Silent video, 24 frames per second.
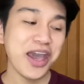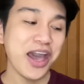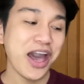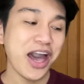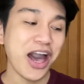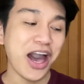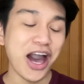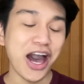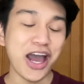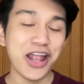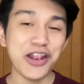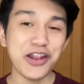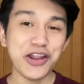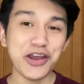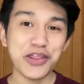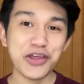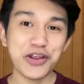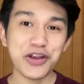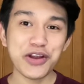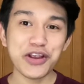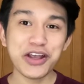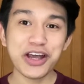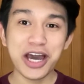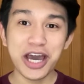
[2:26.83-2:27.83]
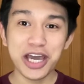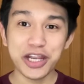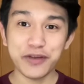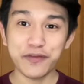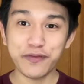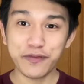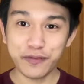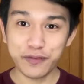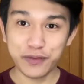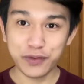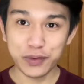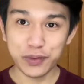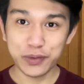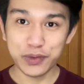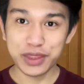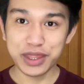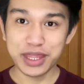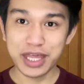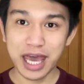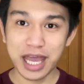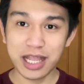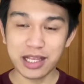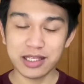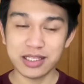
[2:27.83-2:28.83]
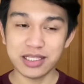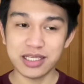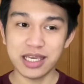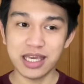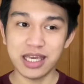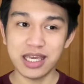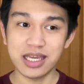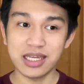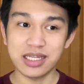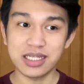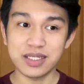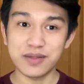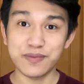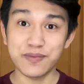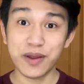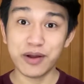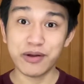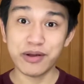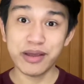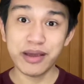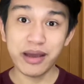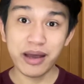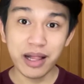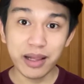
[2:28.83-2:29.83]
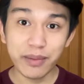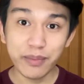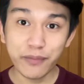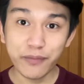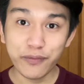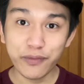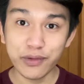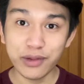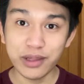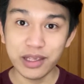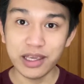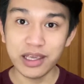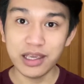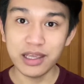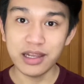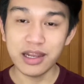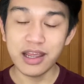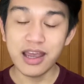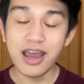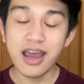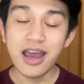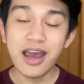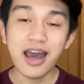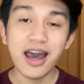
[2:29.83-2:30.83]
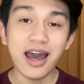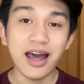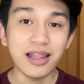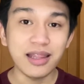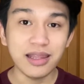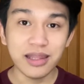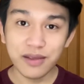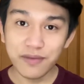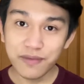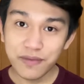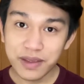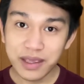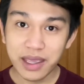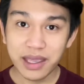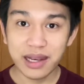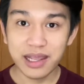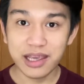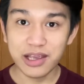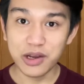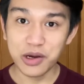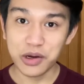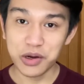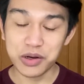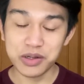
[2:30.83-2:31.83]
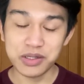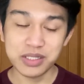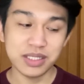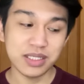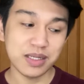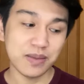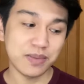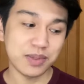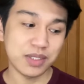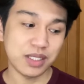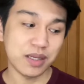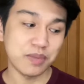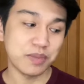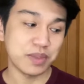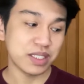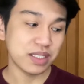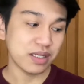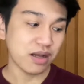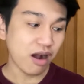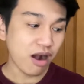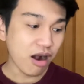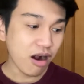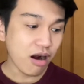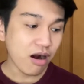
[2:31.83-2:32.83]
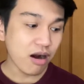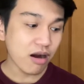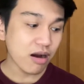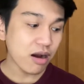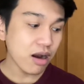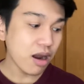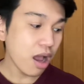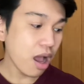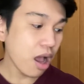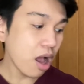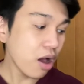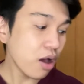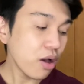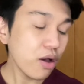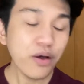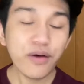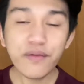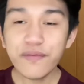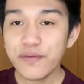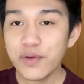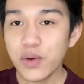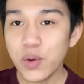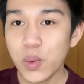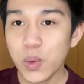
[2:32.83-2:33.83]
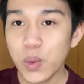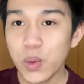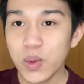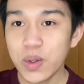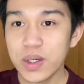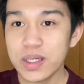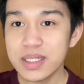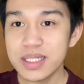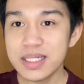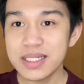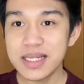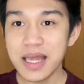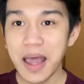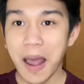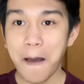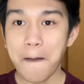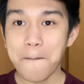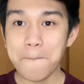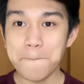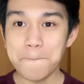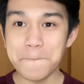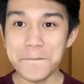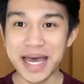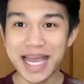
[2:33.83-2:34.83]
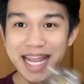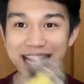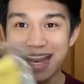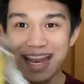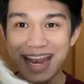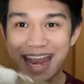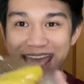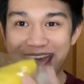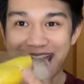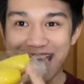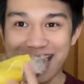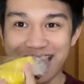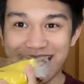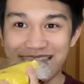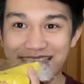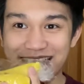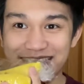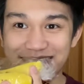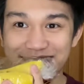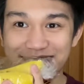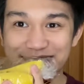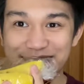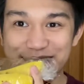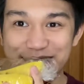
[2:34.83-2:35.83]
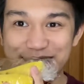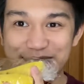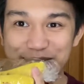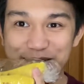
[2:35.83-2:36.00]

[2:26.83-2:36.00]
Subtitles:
Another kind of fruit that is very helpful in alleviating GERD symptoms are, of course, bananas.